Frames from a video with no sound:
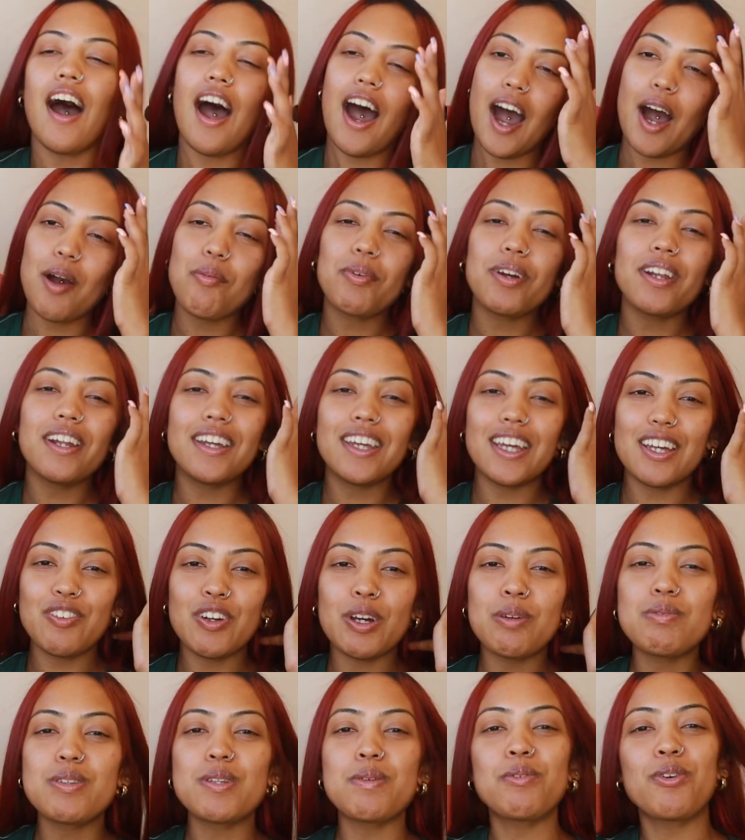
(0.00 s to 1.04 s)
I'm gonna give
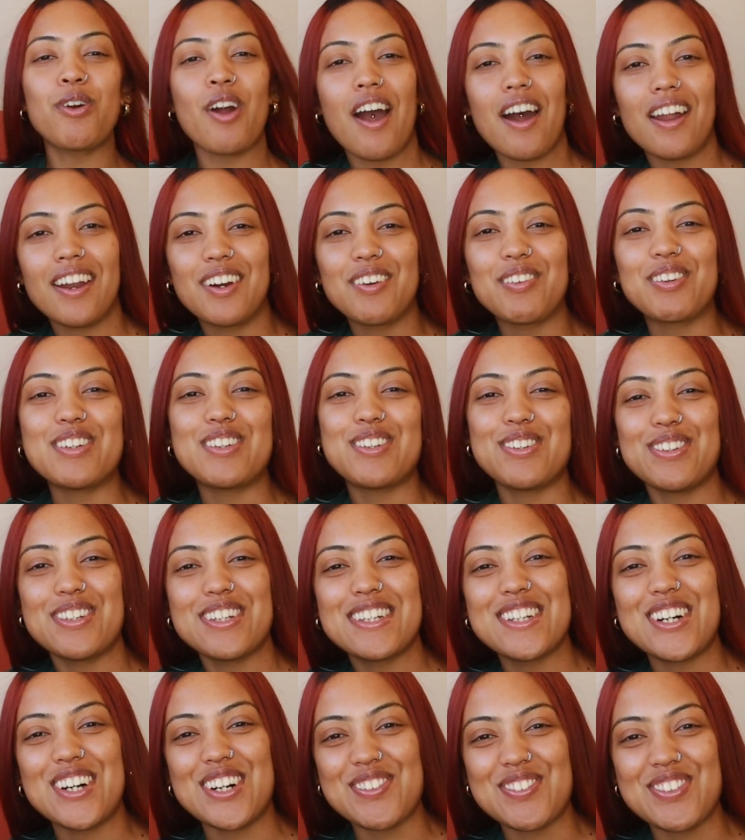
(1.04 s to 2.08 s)
him some credit. We're
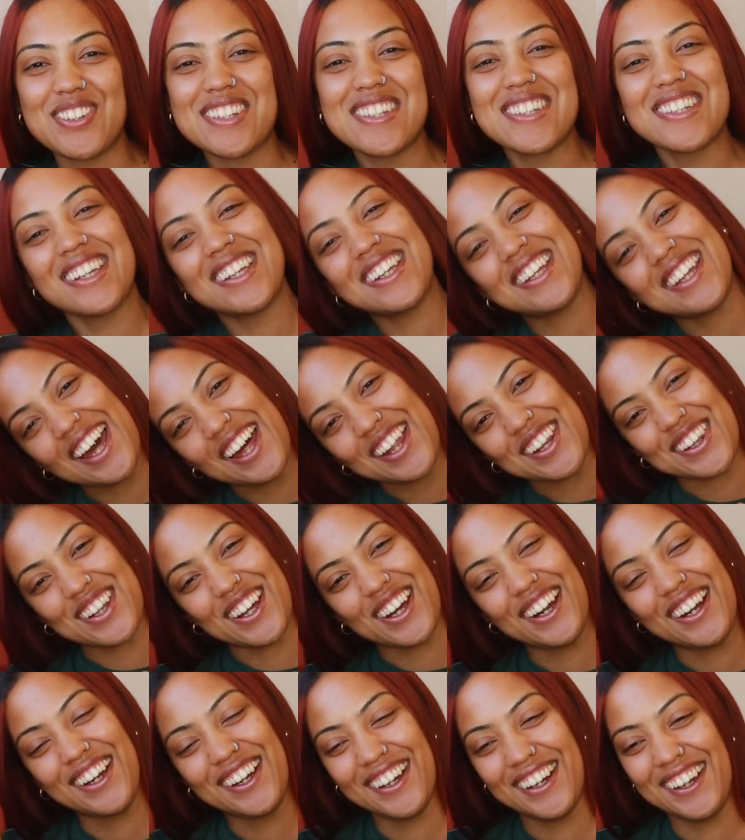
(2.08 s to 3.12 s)
doing it over
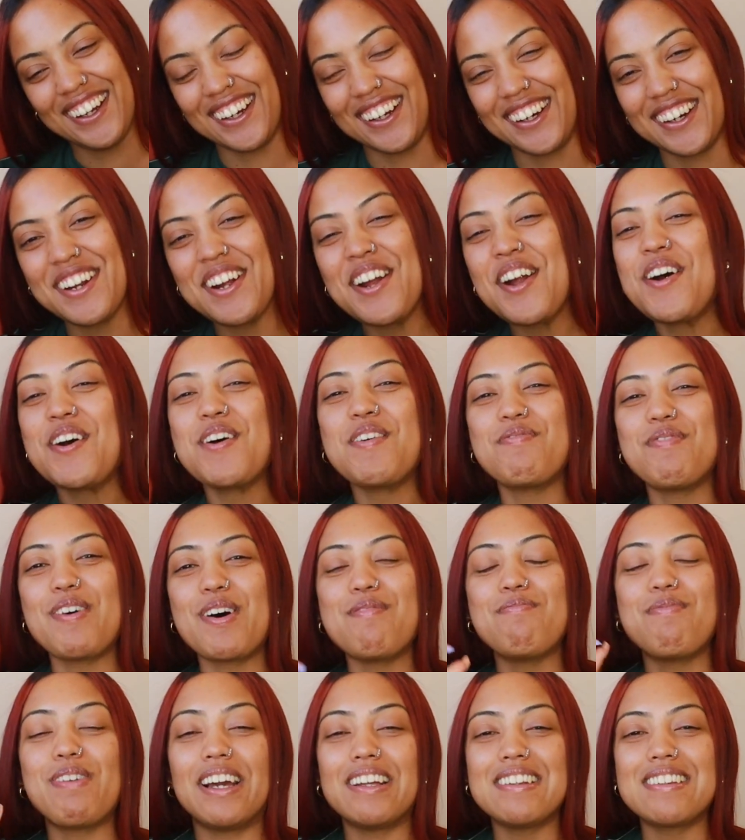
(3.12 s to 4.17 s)
together.
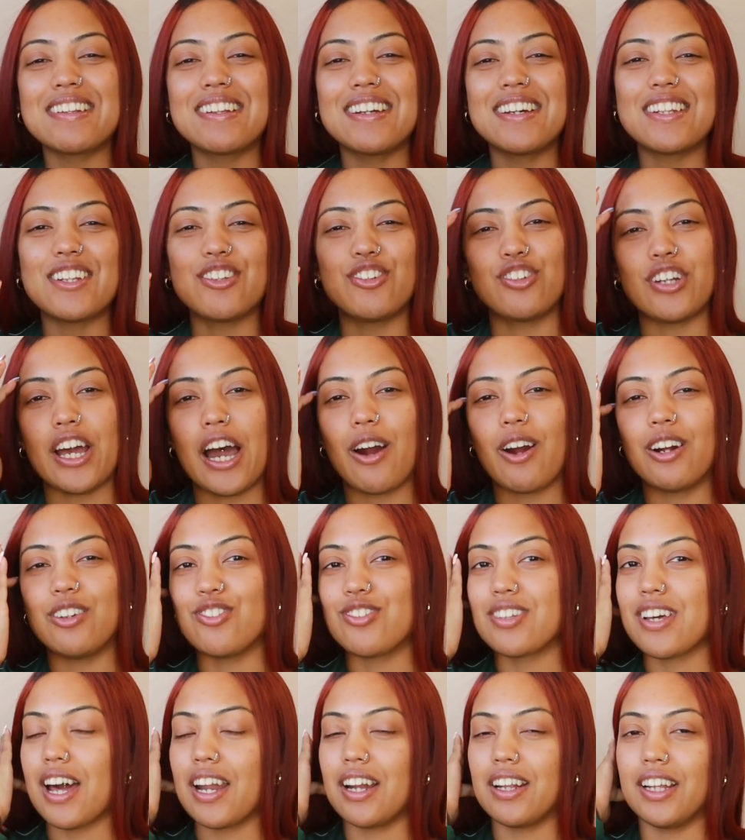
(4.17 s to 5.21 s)
But basically, the shower
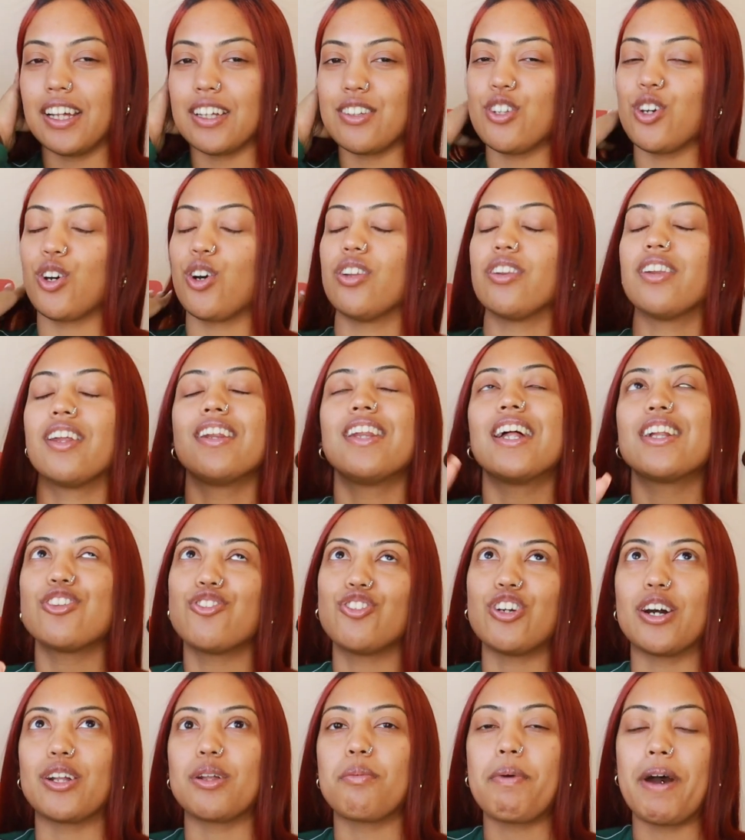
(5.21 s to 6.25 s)
just kind of like took, not the
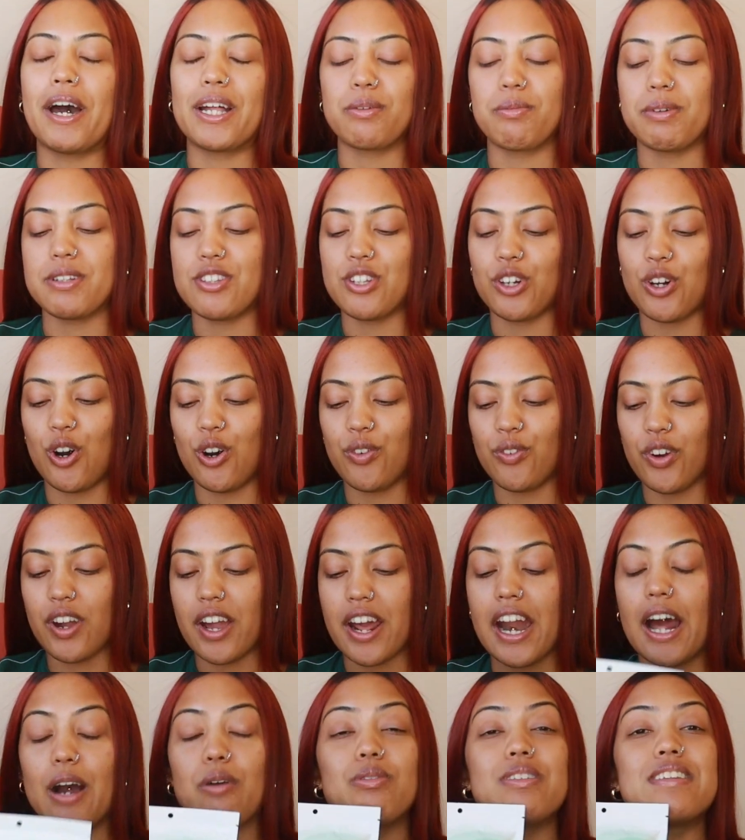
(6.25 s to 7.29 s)
shower, the bathroom, it took over.
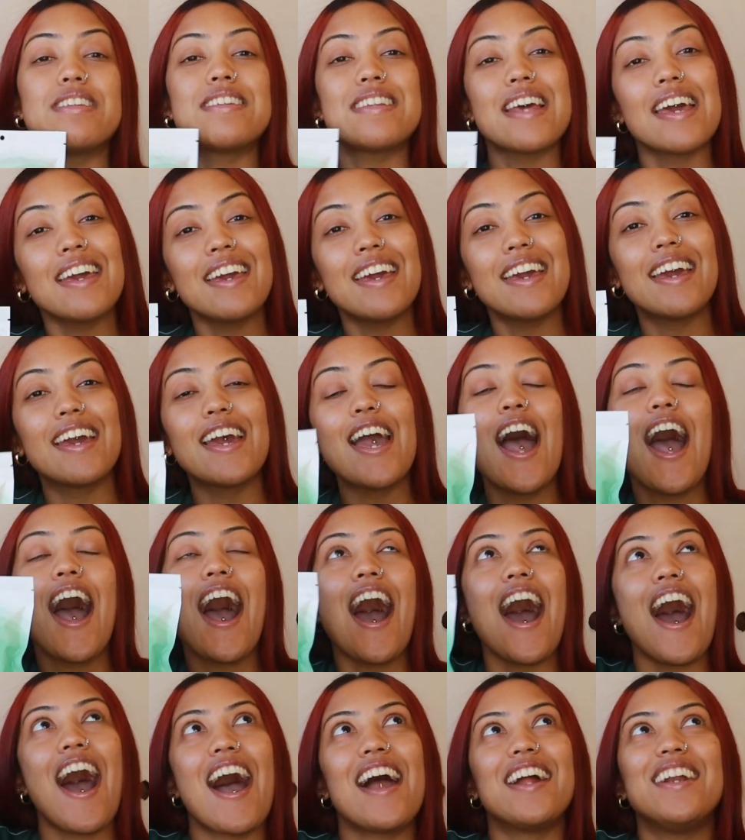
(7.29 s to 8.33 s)
And I was saying
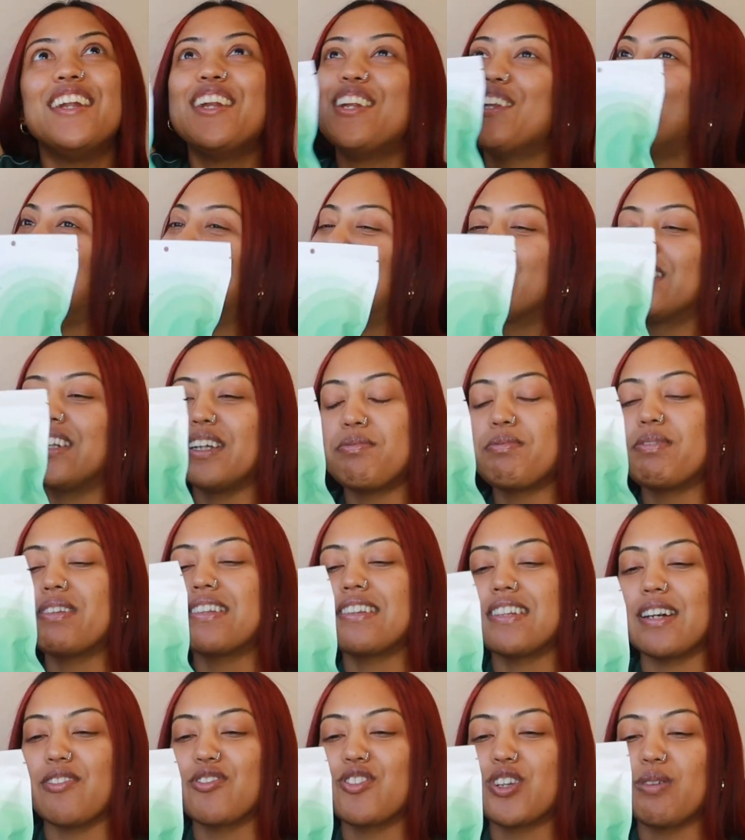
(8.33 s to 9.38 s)
I'm in eucalyptus
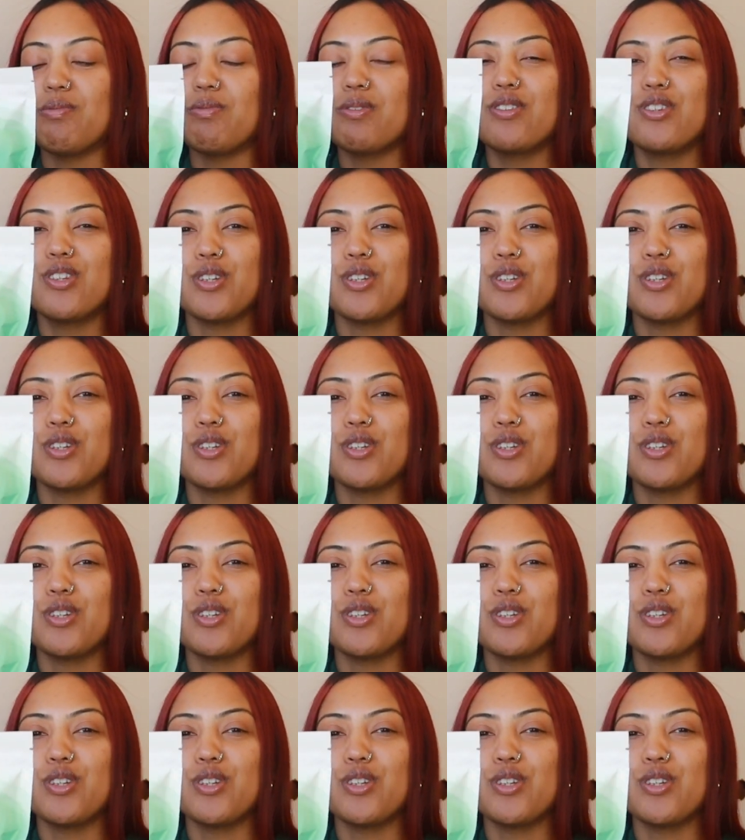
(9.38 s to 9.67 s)
stuff, so I'm